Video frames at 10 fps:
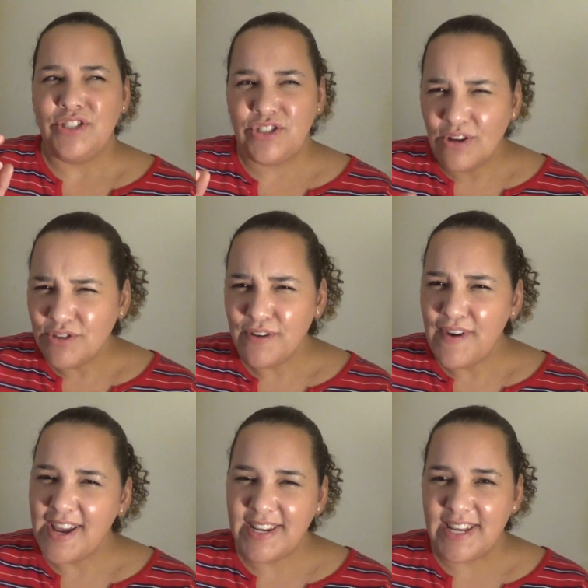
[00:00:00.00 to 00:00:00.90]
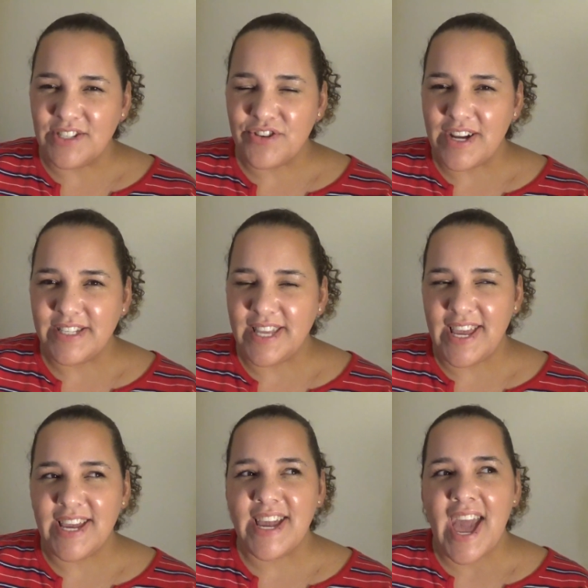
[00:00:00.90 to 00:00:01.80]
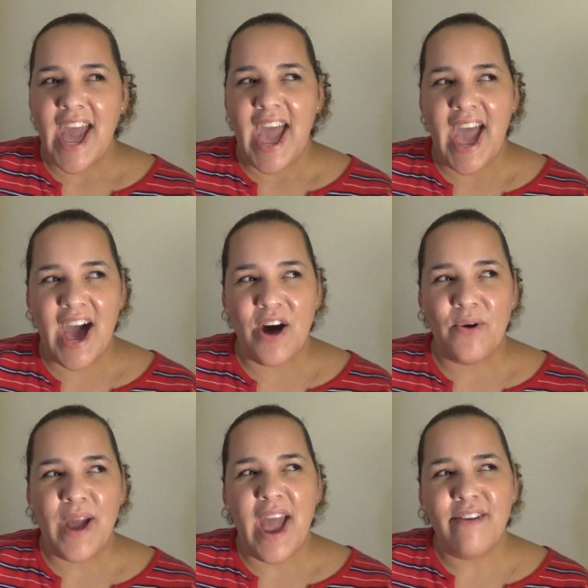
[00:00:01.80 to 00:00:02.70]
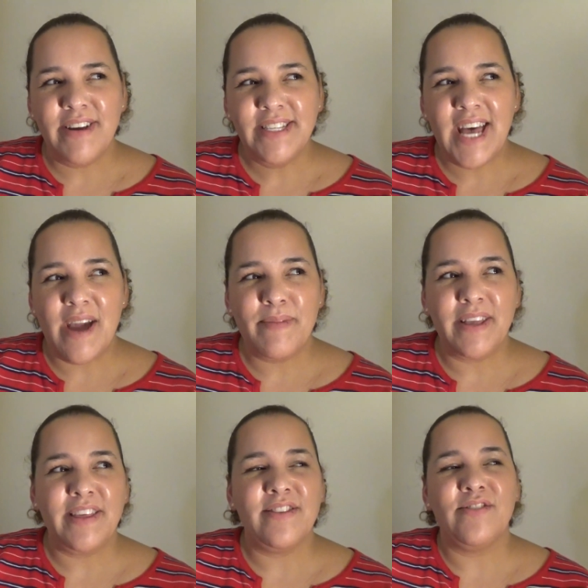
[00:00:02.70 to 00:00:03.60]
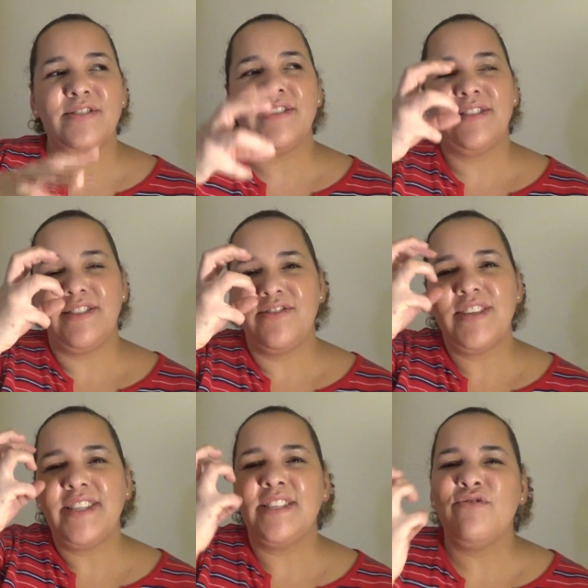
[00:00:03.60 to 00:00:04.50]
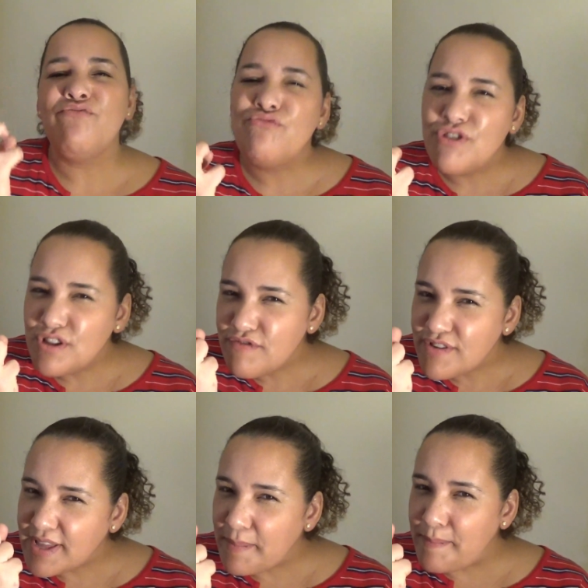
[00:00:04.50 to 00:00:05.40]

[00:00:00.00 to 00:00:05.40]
Don't you find it interesting how every time like there's there's like this really really